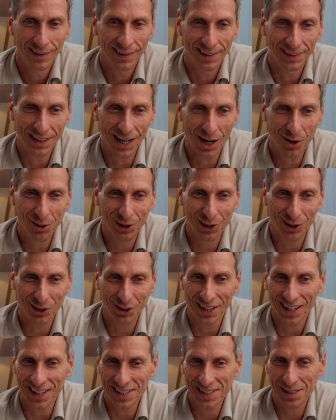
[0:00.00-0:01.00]
And now
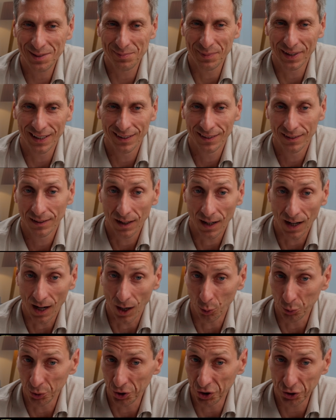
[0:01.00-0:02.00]
Claude asks me,
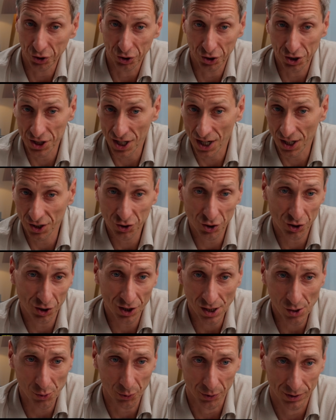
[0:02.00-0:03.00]
how did the design turn
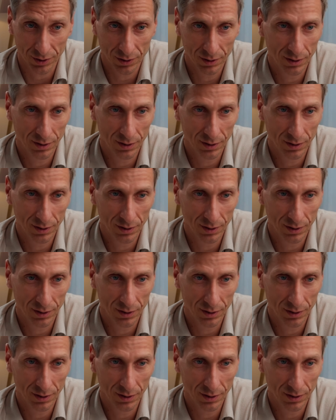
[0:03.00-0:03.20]
out?